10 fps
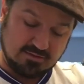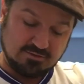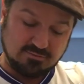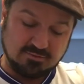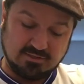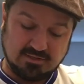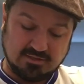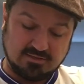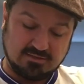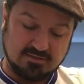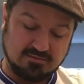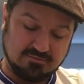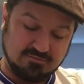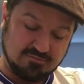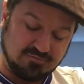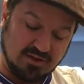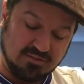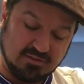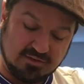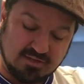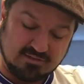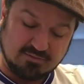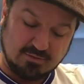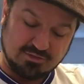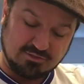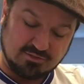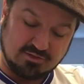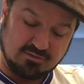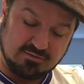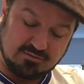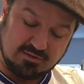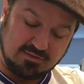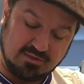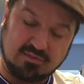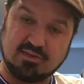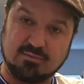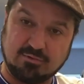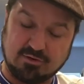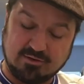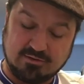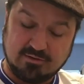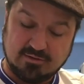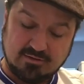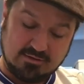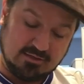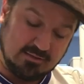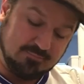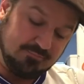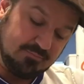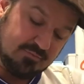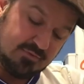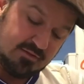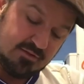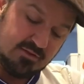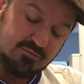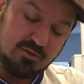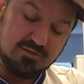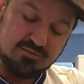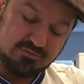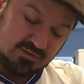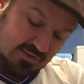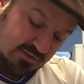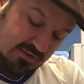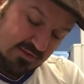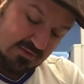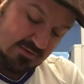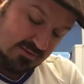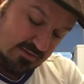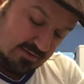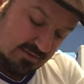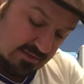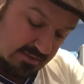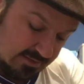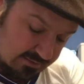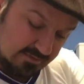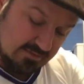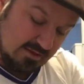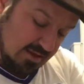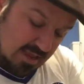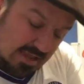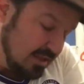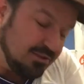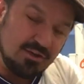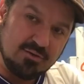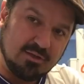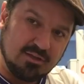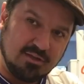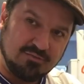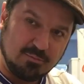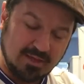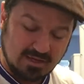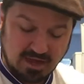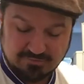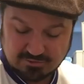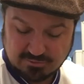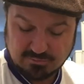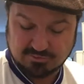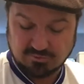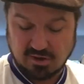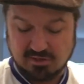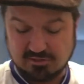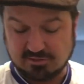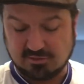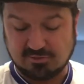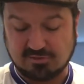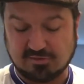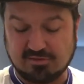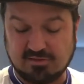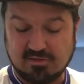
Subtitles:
don't really find the need to measure these things anymore. It's relatively easy, and if you make kava too strong, you can always just